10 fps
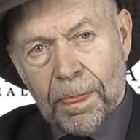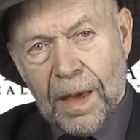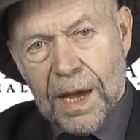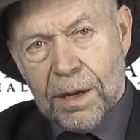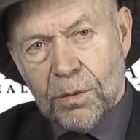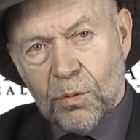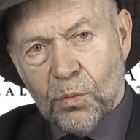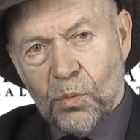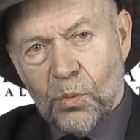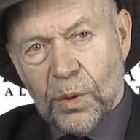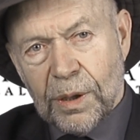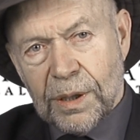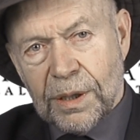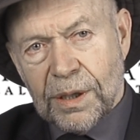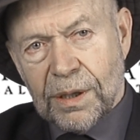and
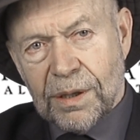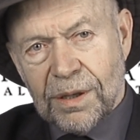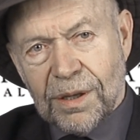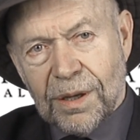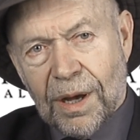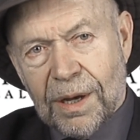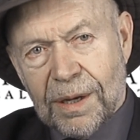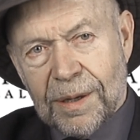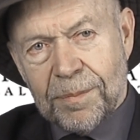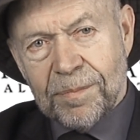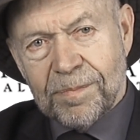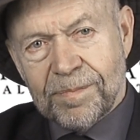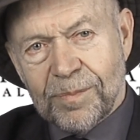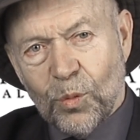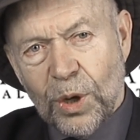we, uh,
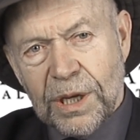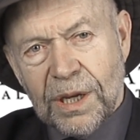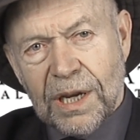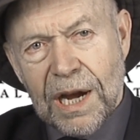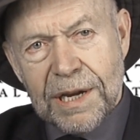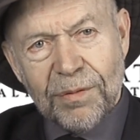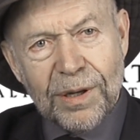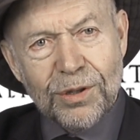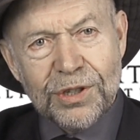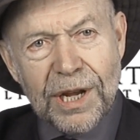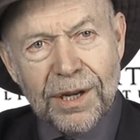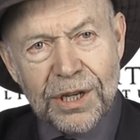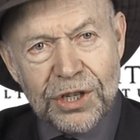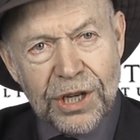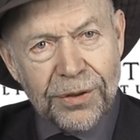we kind of understand
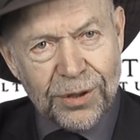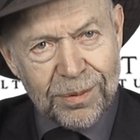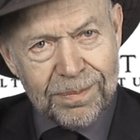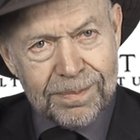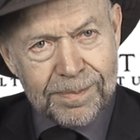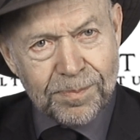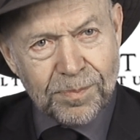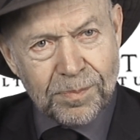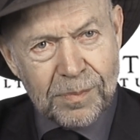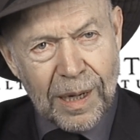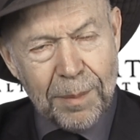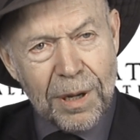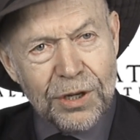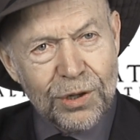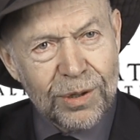each other but I'm
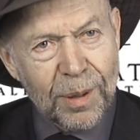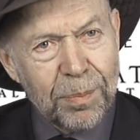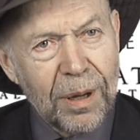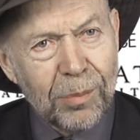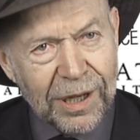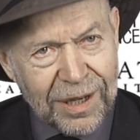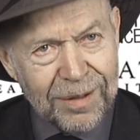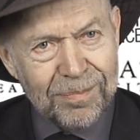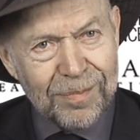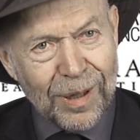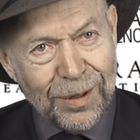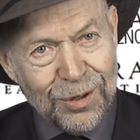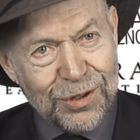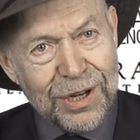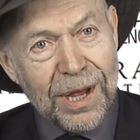not sure the public
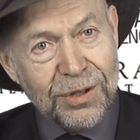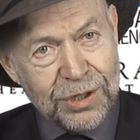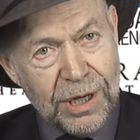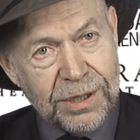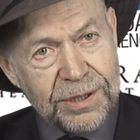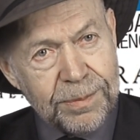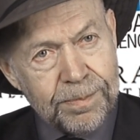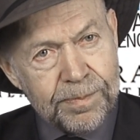understands us,